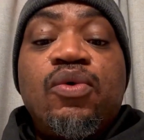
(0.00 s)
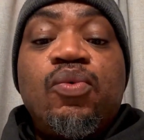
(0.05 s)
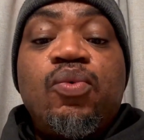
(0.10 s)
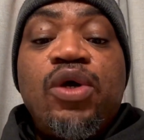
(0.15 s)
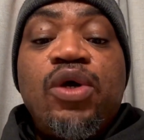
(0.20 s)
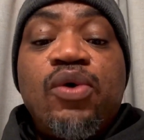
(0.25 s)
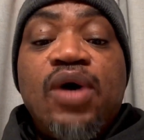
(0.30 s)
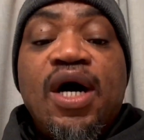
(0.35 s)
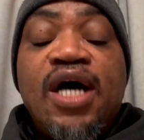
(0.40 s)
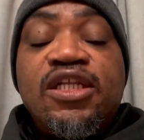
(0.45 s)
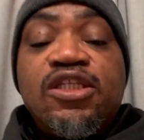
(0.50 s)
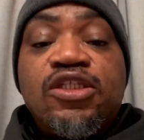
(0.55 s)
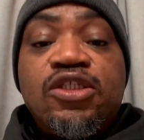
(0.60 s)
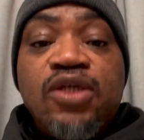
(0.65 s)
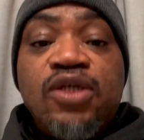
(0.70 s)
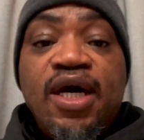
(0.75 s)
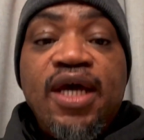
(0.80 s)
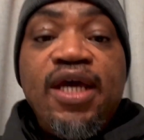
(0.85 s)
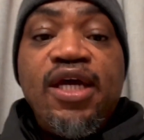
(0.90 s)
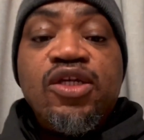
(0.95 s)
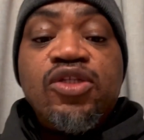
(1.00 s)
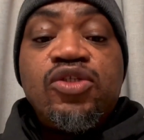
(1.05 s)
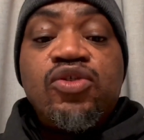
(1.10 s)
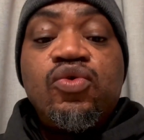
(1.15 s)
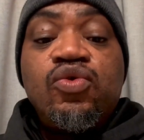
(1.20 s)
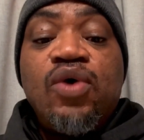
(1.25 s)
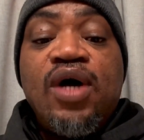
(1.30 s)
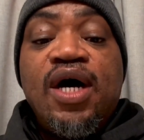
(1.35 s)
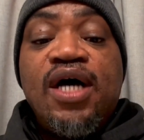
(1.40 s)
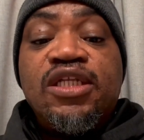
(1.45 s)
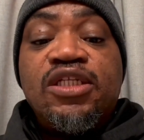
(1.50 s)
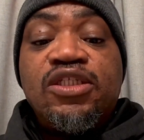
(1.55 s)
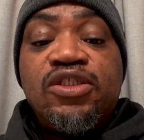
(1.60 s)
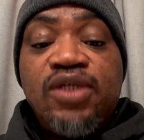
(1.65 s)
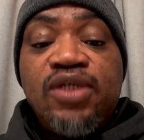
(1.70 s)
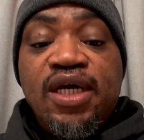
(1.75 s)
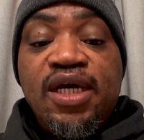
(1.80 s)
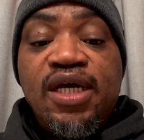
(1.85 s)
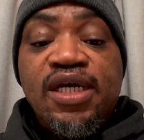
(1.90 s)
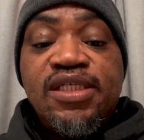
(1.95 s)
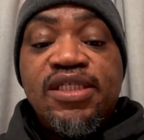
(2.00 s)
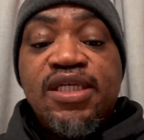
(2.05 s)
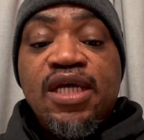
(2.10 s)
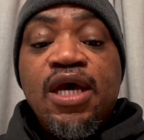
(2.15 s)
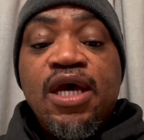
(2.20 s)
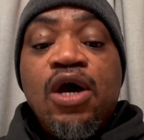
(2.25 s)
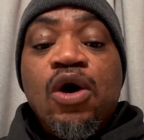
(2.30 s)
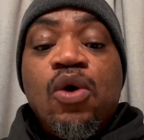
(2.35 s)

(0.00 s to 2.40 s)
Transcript: we are trying to address